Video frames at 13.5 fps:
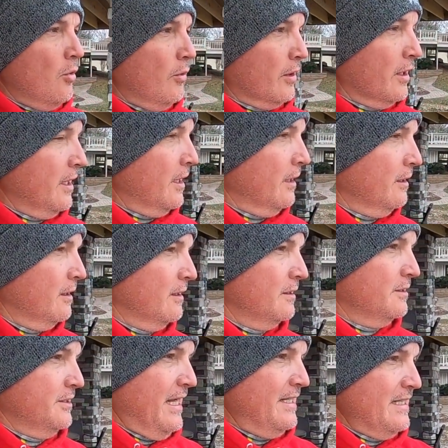we're gonna
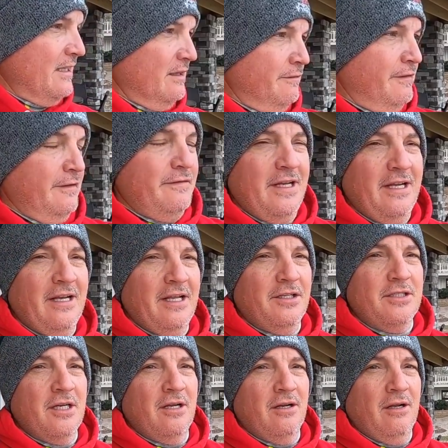change out the 15
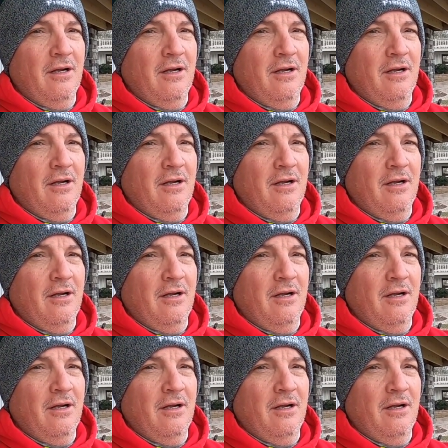inch